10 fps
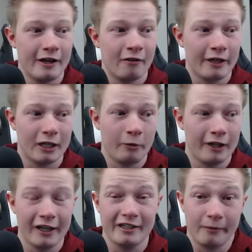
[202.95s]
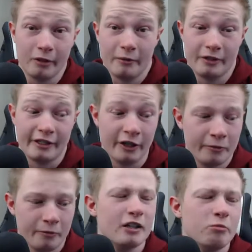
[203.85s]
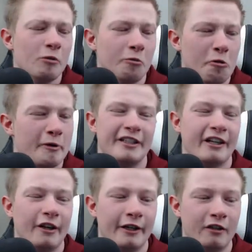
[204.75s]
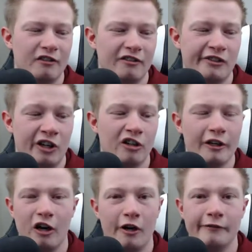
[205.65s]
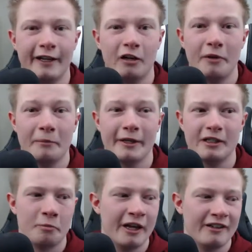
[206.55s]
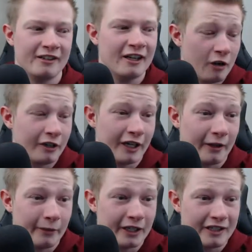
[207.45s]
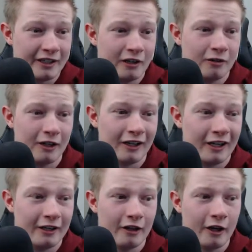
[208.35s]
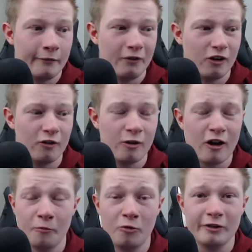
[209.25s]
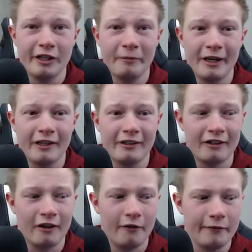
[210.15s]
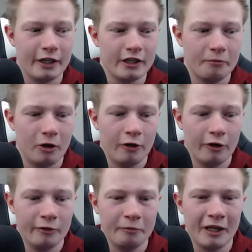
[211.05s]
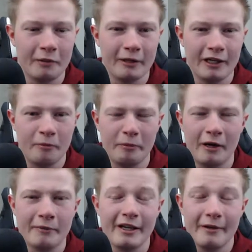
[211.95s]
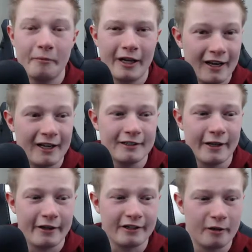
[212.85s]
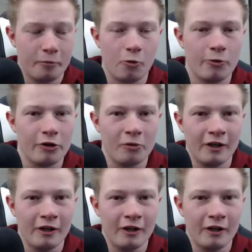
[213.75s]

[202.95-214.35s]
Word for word: I down it quickly, sometimes I don't. This one will probably take like, an, you know, like half an hour, maybe. It depends. I'm going to have this now, and I've, oh, I'm also making a video tomorrow, maybe, about me getting my Alexa, because I bought a new